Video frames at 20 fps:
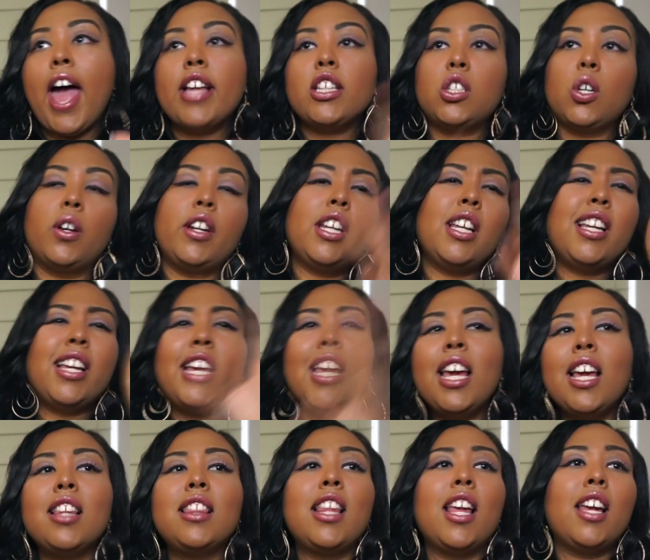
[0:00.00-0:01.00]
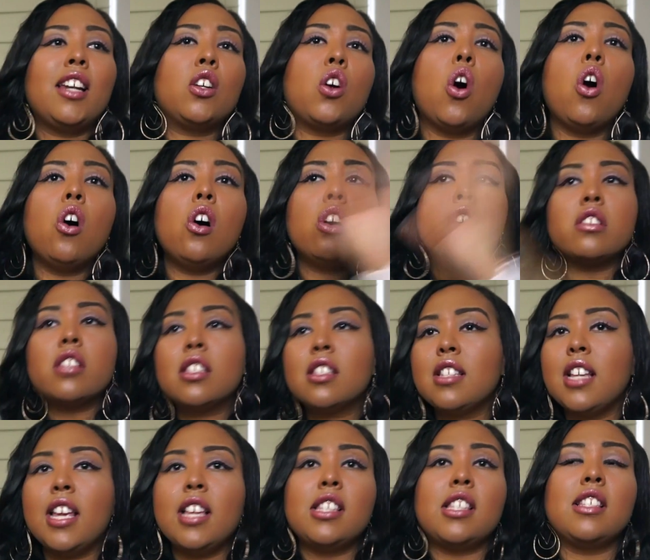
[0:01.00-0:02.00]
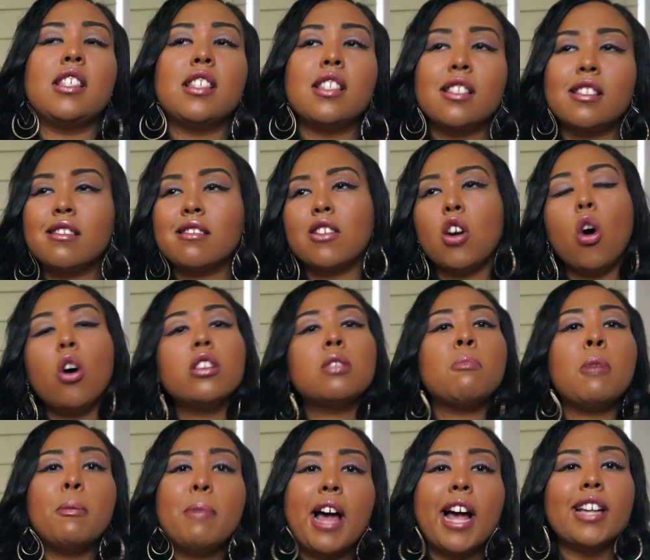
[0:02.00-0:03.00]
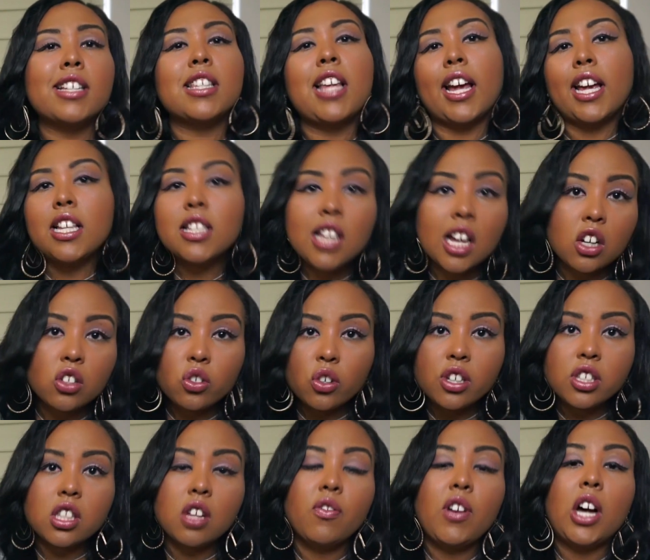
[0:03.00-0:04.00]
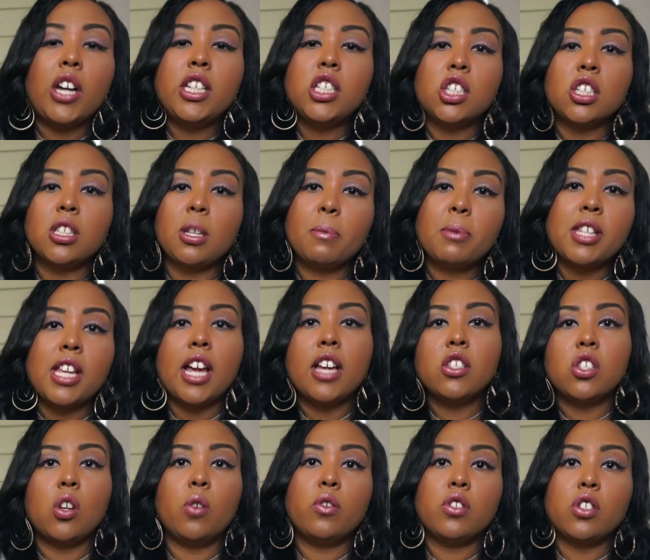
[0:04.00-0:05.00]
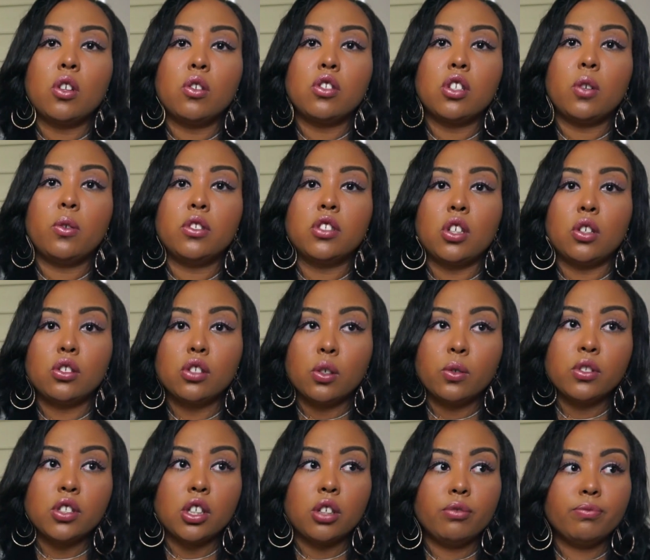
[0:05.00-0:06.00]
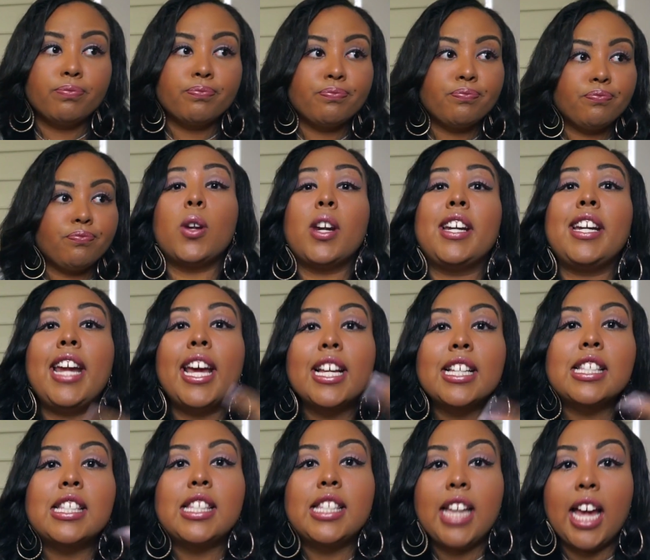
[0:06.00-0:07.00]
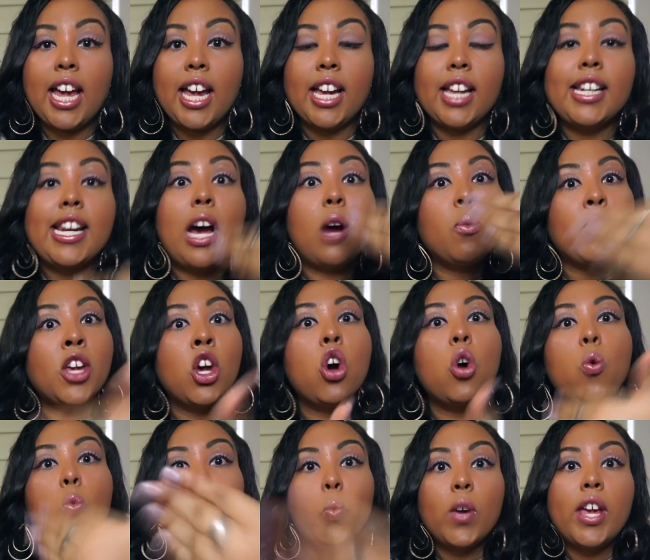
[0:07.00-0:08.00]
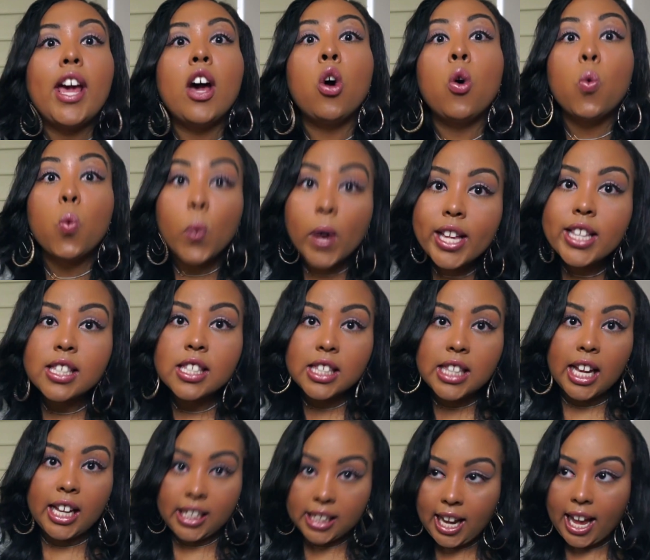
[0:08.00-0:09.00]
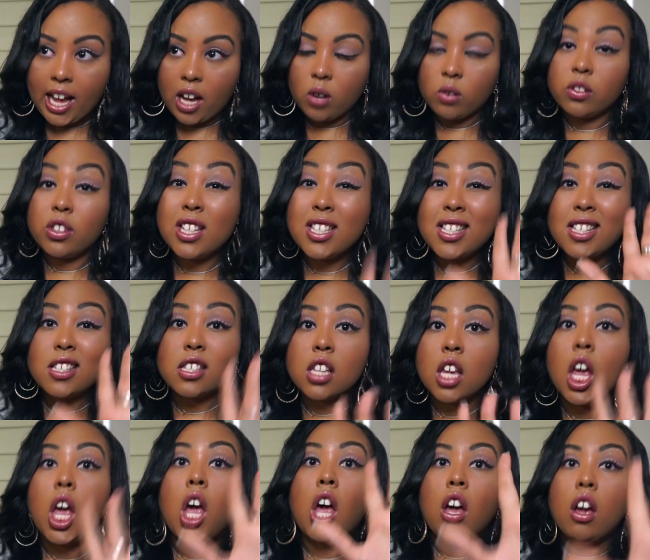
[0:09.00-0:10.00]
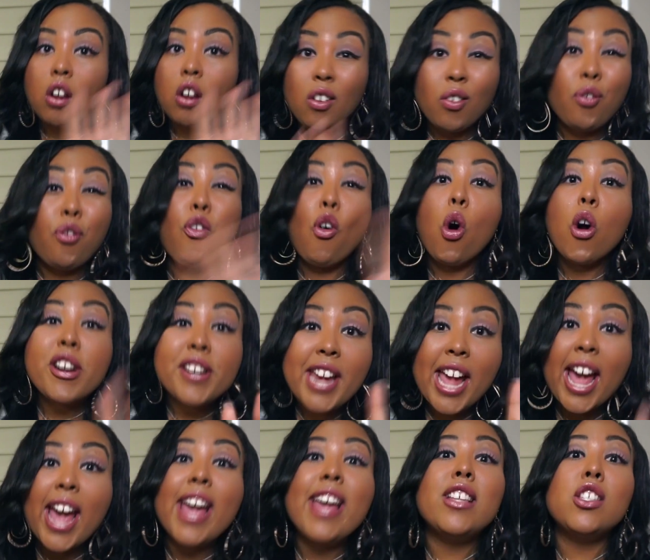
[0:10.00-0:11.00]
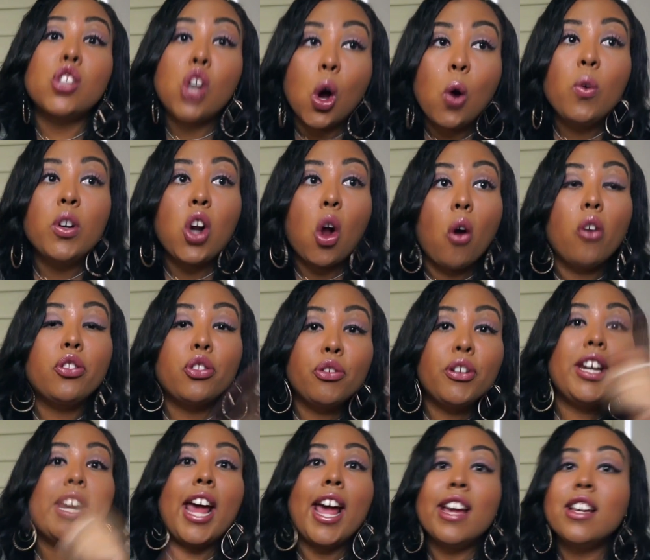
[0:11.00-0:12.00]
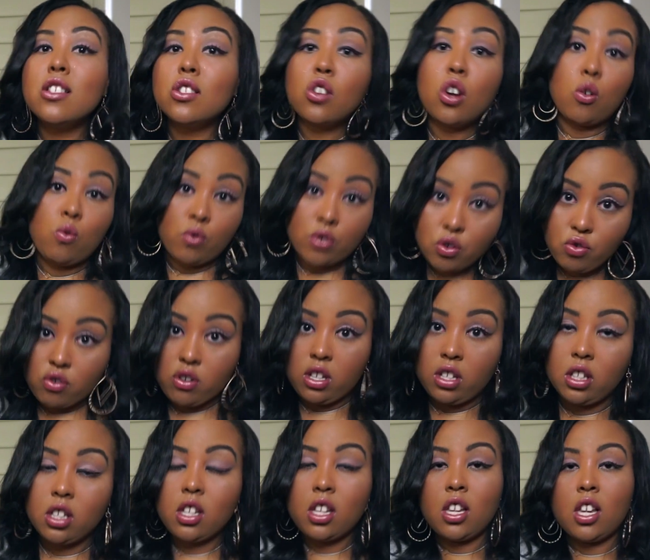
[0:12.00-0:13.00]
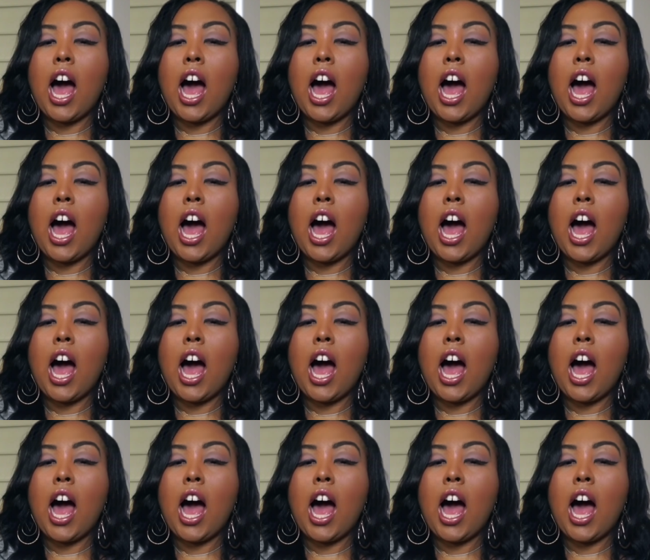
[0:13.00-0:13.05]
So he then calls sis and calls me back and like, he's not gonna throw your stuff out. He's just upset, so-and-so, so-and-so, so-and-so. So the next day, now we on Wednesday now. This is 4 days going on, 3 days going on.